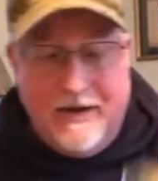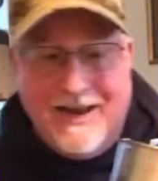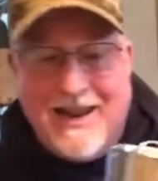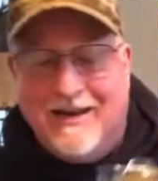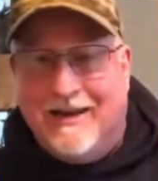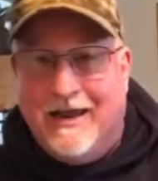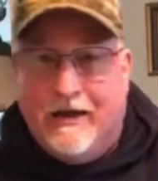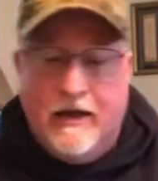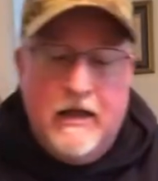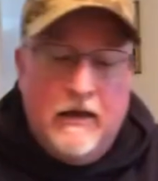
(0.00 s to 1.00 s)
Neat lid.
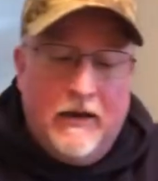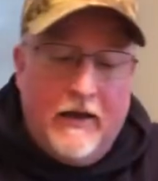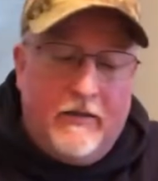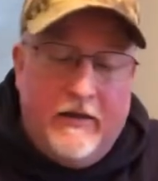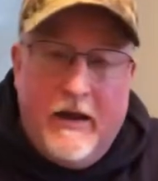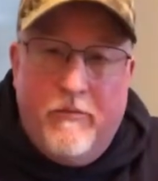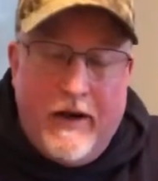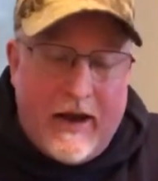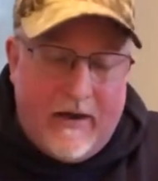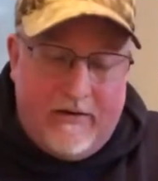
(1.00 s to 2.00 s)
Like the
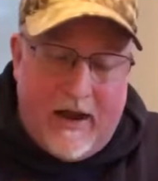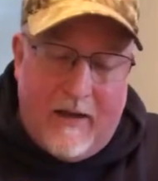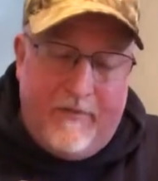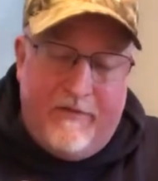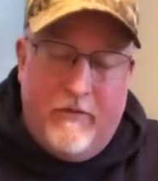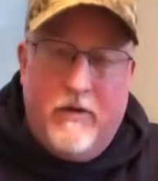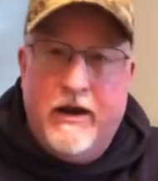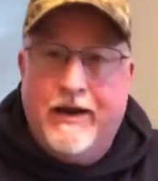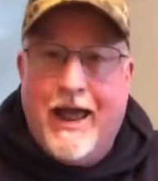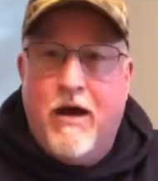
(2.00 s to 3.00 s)
D-ring on top of it
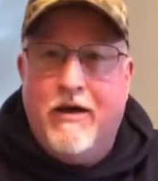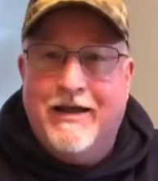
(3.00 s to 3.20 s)
right now,